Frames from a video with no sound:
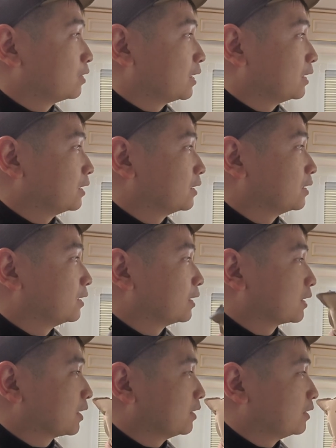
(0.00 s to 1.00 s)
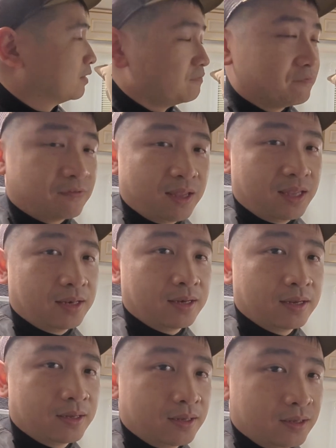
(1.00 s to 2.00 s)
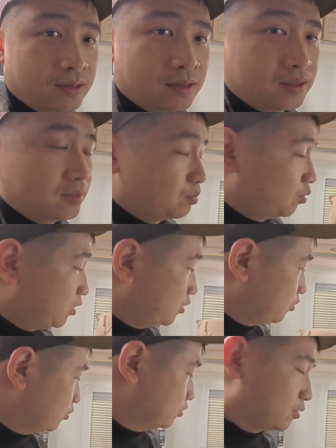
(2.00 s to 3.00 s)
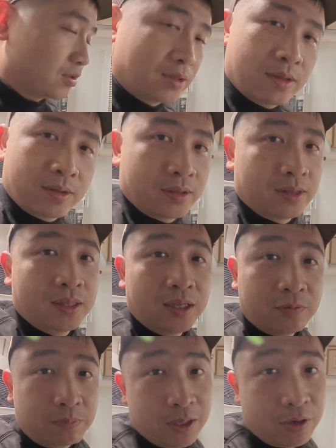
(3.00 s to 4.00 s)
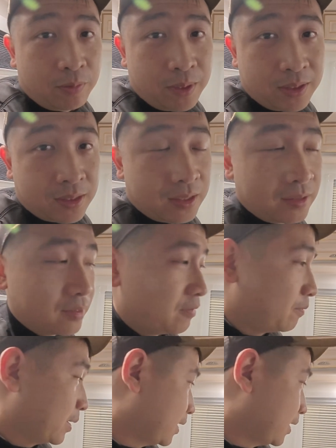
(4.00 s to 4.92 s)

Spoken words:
that I can inflate. This is pretty good. This pillow basically saved my